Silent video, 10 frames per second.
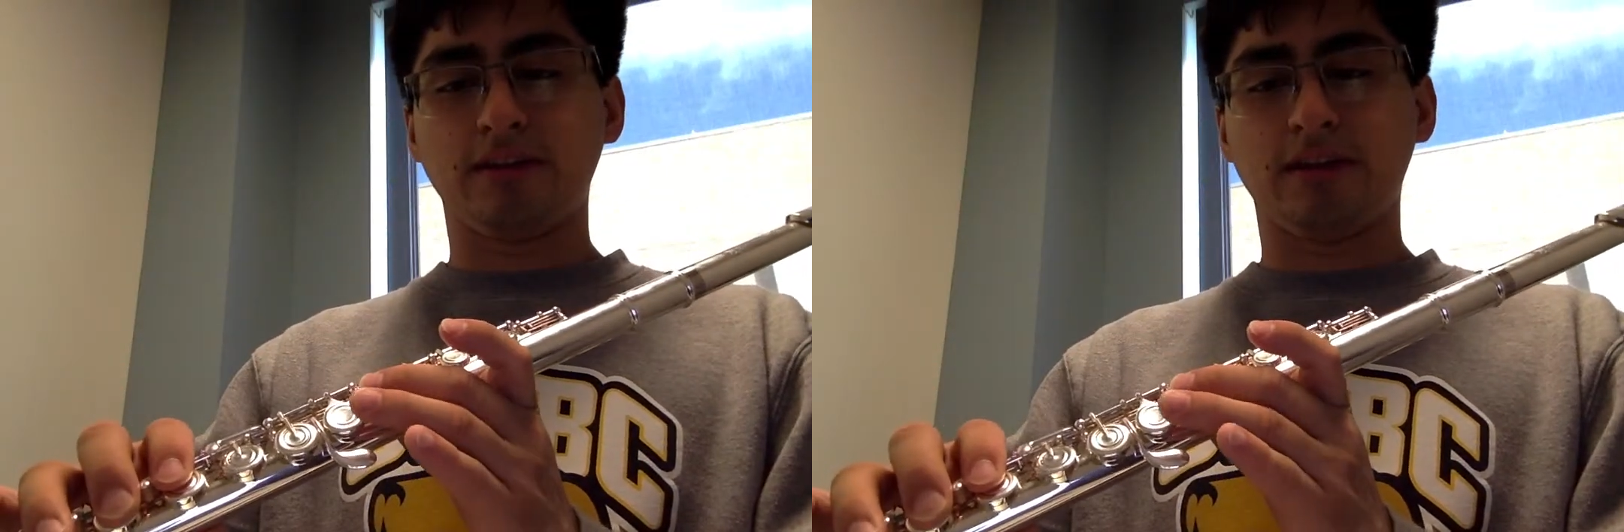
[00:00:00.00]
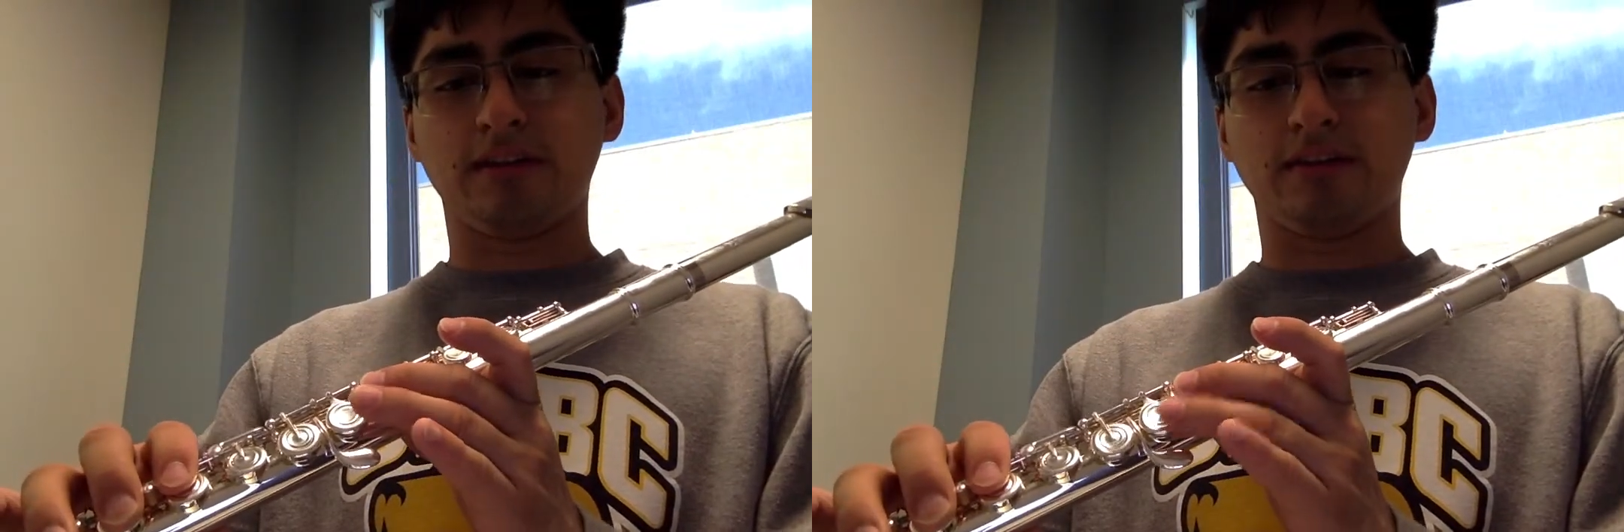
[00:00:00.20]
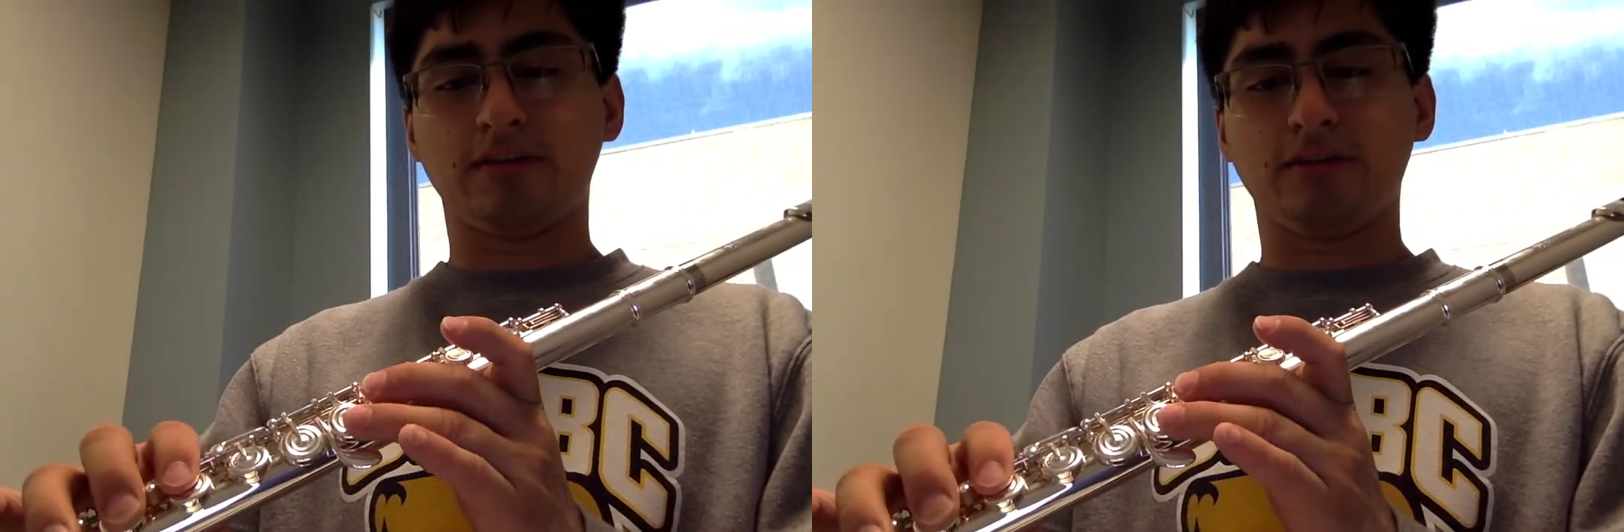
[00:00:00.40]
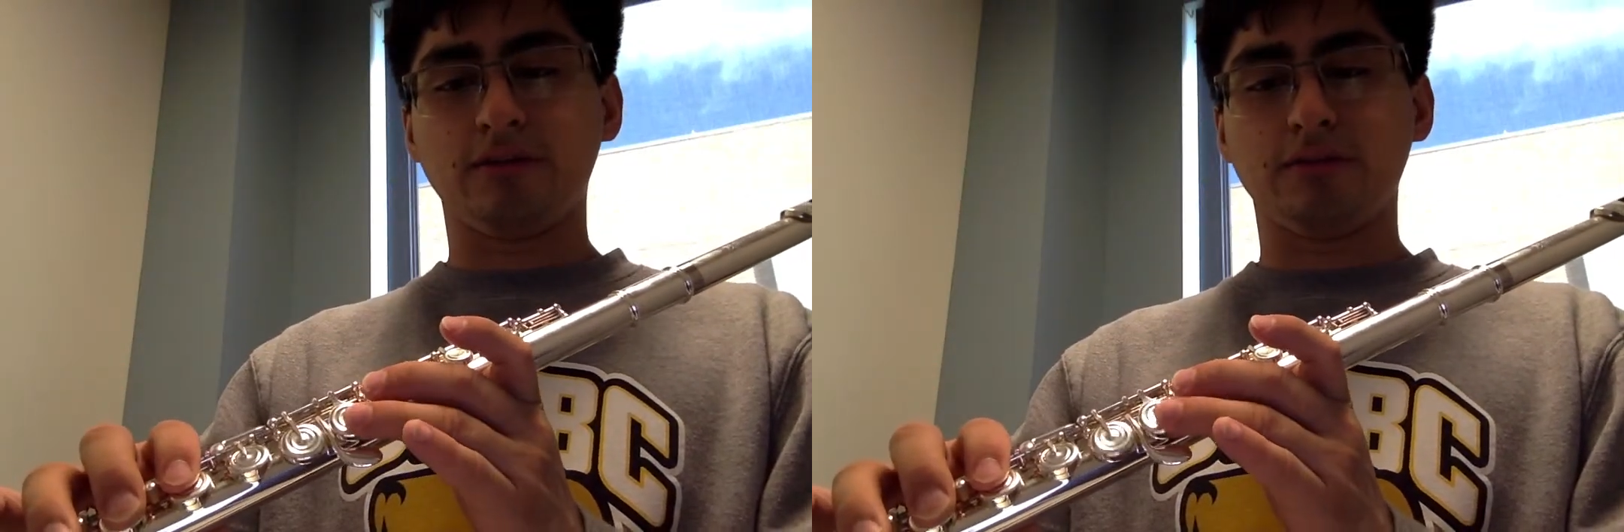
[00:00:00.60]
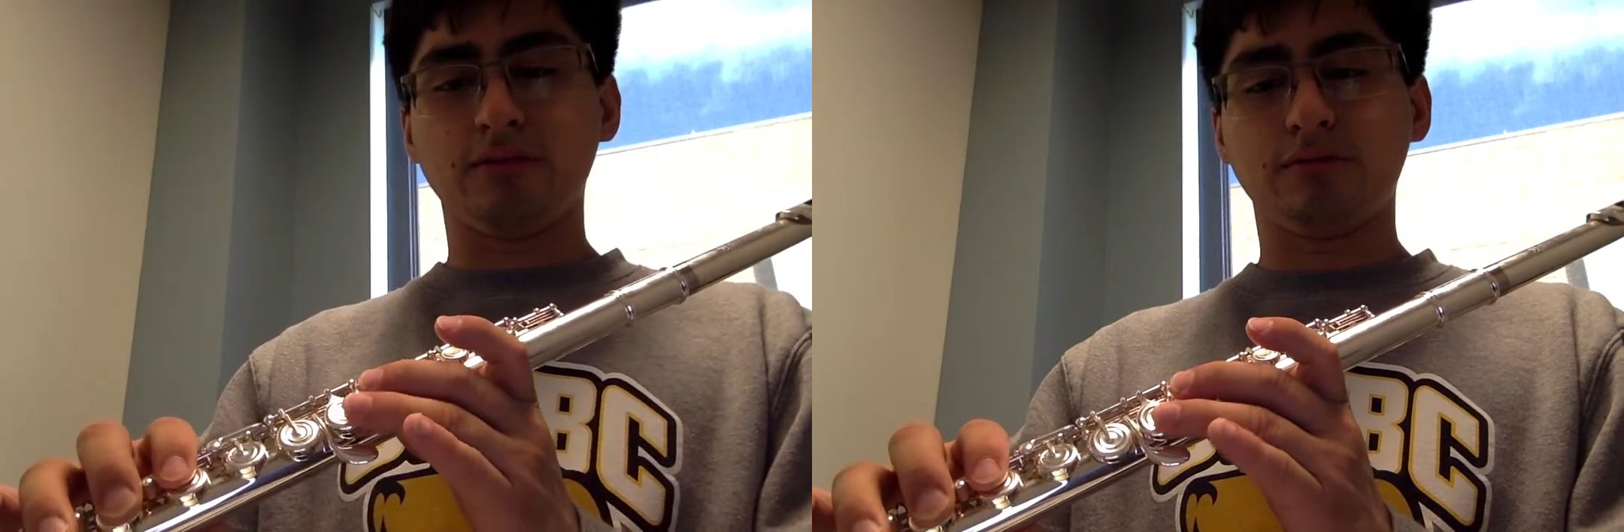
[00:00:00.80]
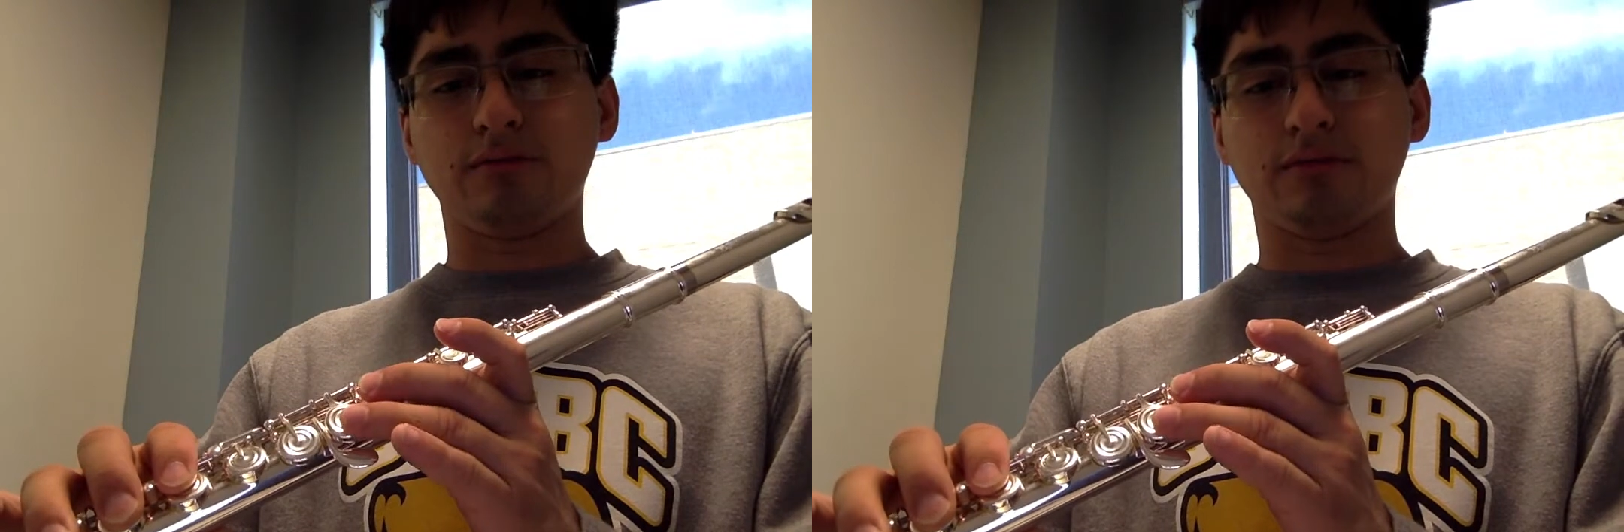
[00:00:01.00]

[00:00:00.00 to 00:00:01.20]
and 2